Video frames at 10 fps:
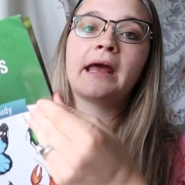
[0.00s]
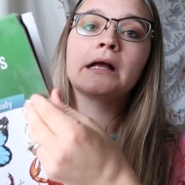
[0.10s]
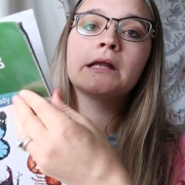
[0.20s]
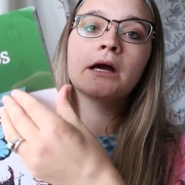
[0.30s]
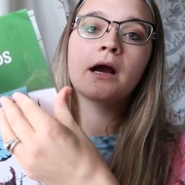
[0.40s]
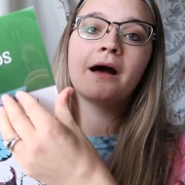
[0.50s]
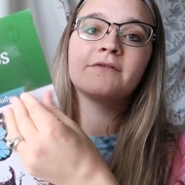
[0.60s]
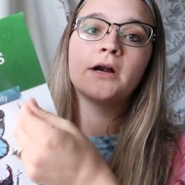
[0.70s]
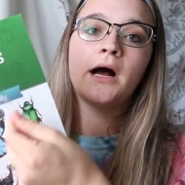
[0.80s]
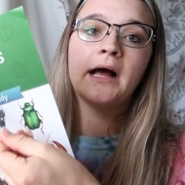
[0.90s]
a clear
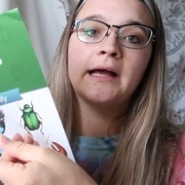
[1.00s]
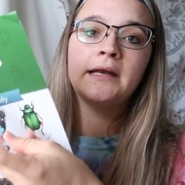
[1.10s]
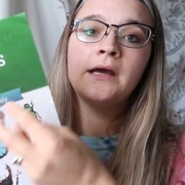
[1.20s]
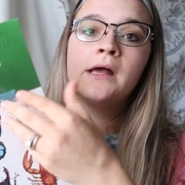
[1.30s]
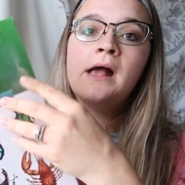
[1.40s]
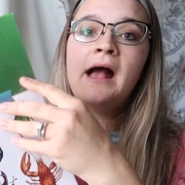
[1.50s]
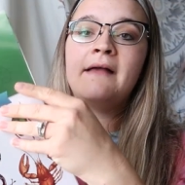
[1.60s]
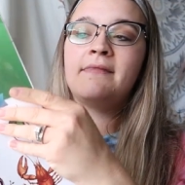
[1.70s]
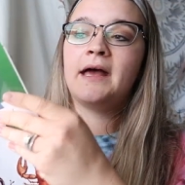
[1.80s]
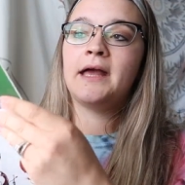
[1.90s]
cover on
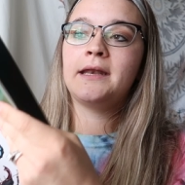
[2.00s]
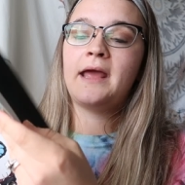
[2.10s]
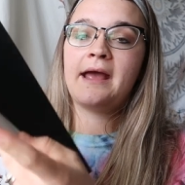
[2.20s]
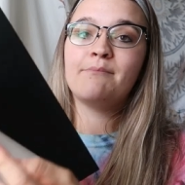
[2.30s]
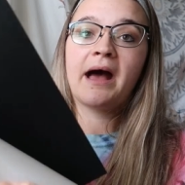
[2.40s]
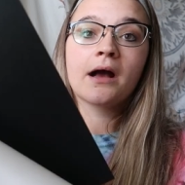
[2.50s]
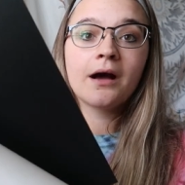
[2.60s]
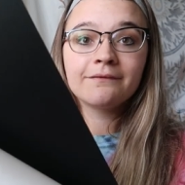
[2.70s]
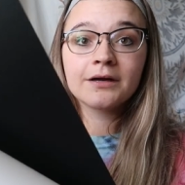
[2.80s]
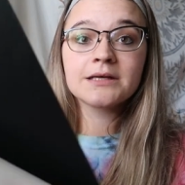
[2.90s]
and then a back
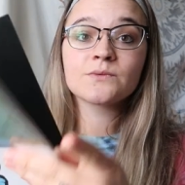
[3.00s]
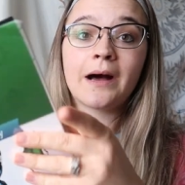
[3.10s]
cover as